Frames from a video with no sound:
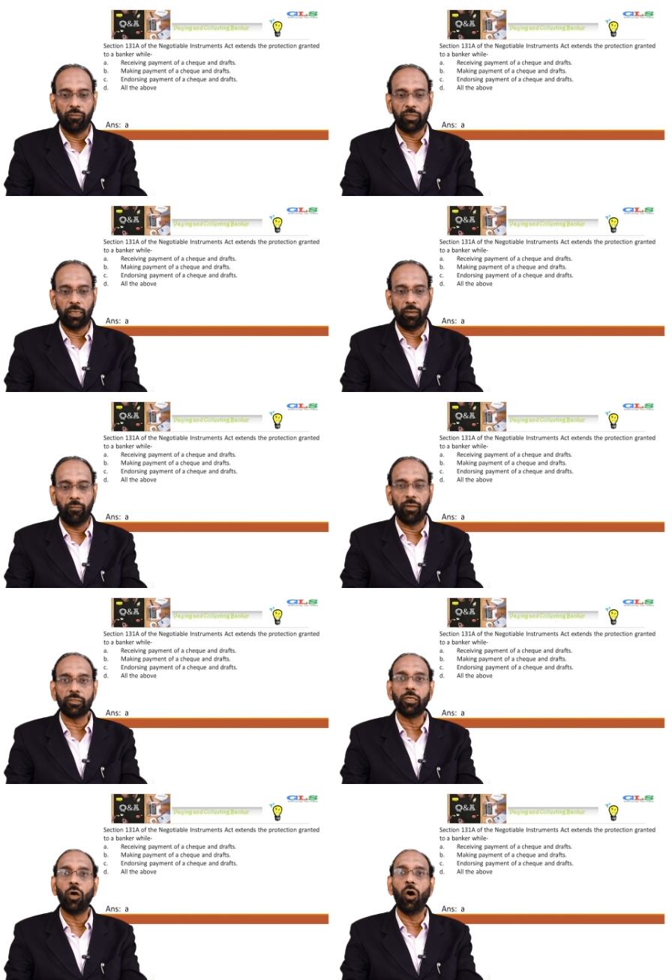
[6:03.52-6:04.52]
check and
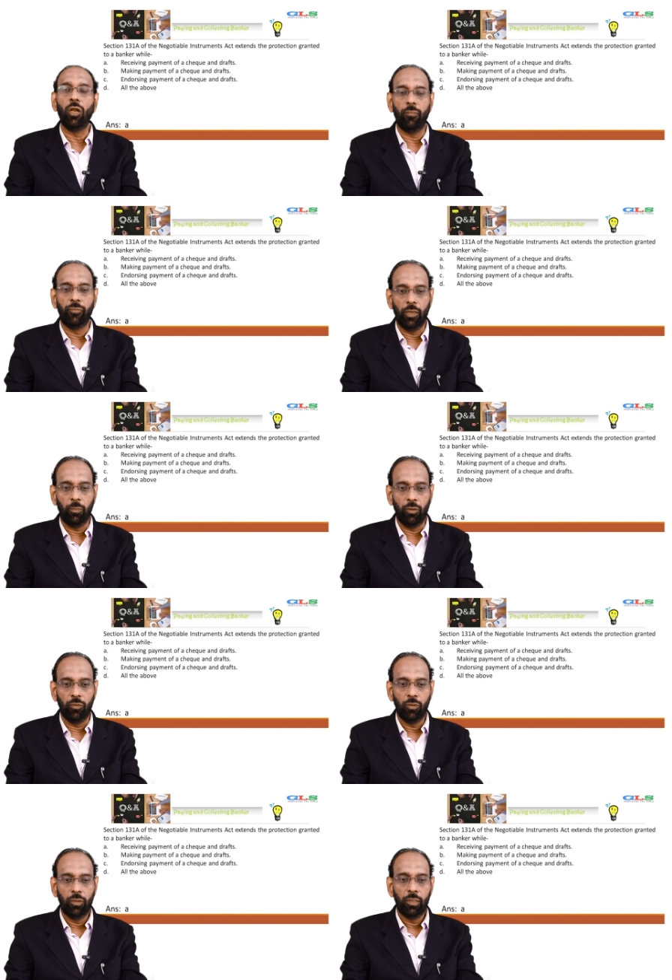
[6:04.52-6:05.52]
drafts, all of the
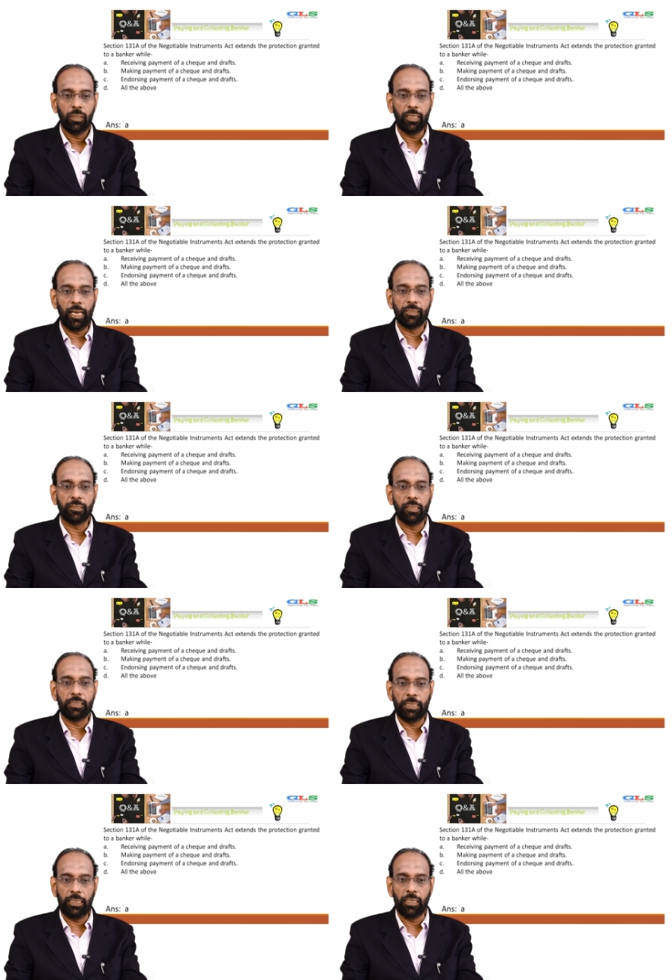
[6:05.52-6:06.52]
above. The answer
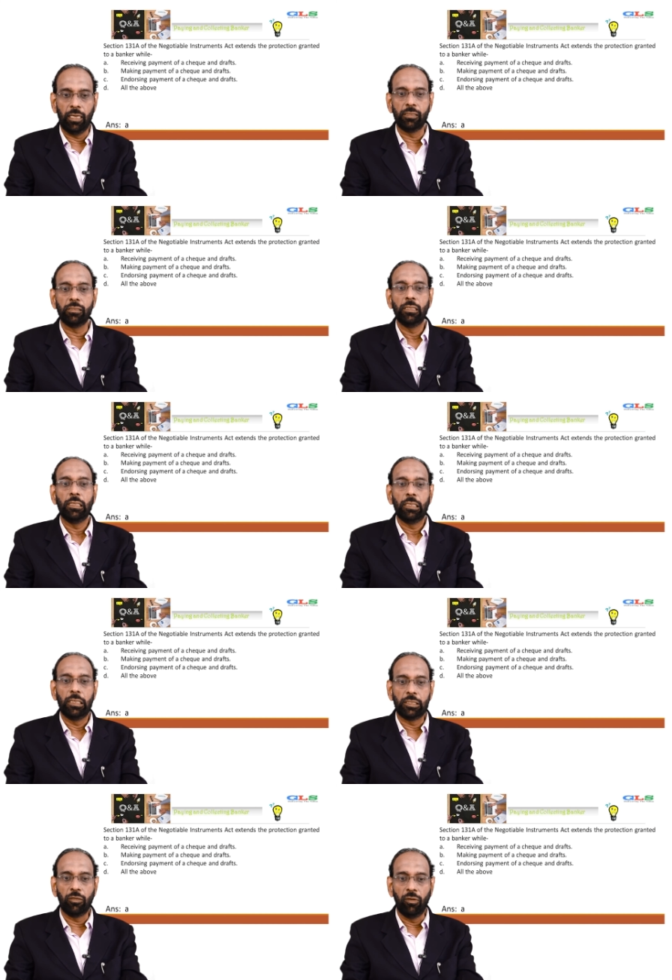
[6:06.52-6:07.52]
is A, that is
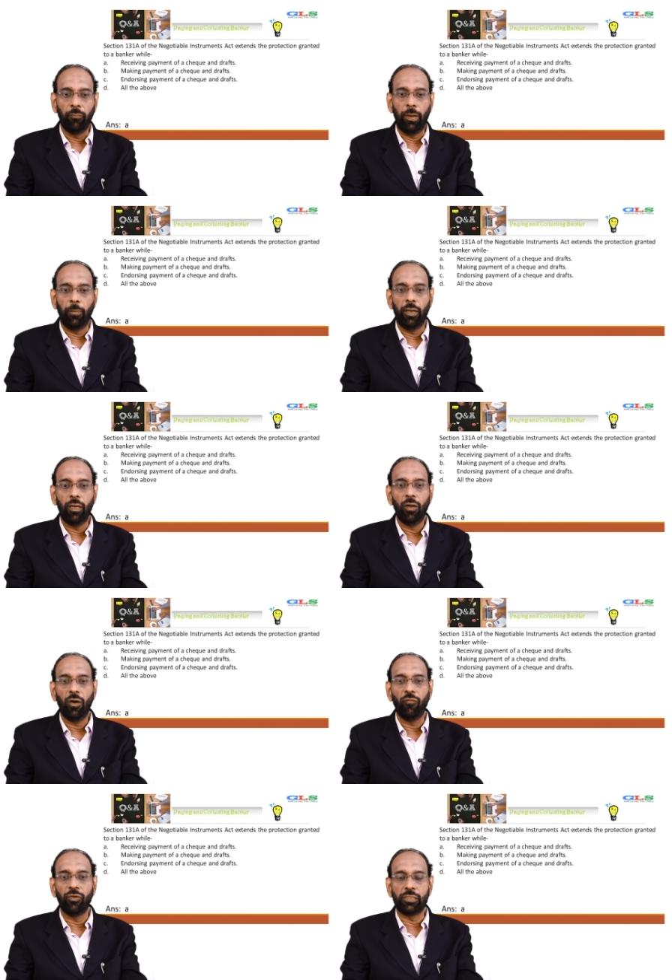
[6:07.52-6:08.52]
receiving payment
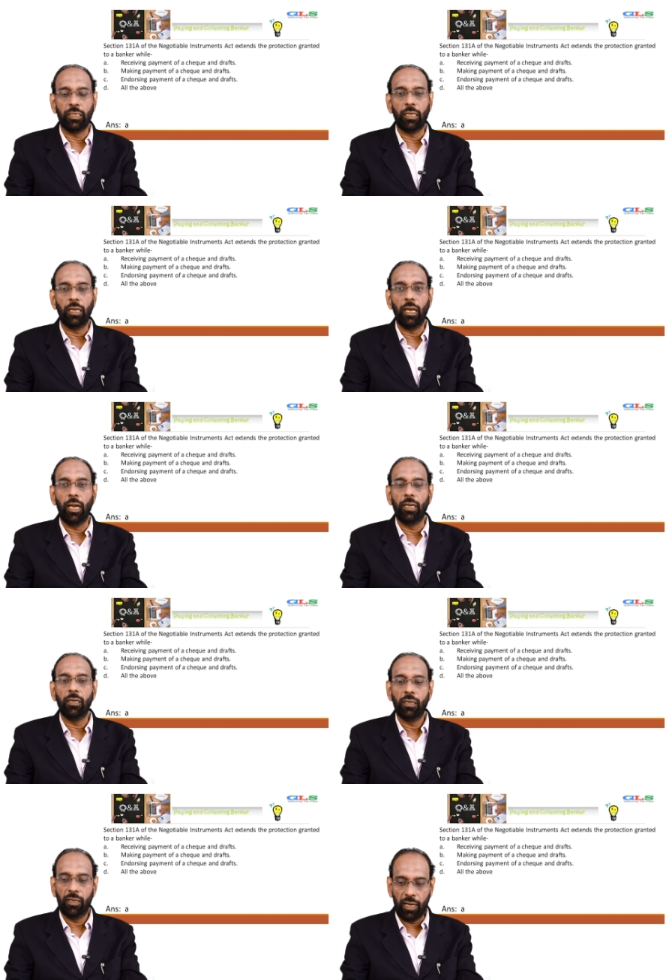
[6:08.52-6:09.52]
of a check
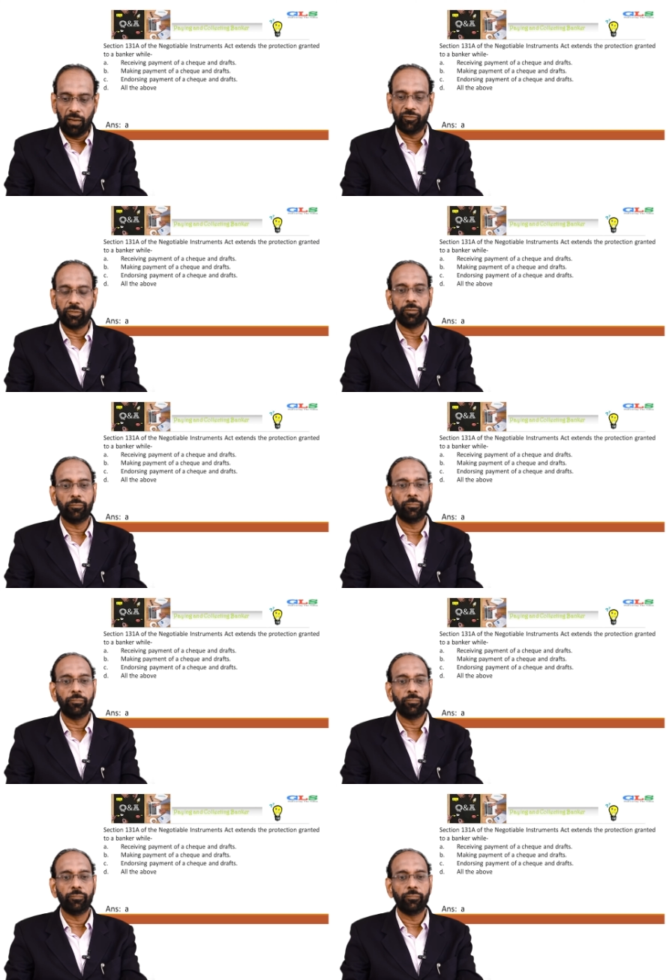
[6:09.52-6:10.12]
and drafts.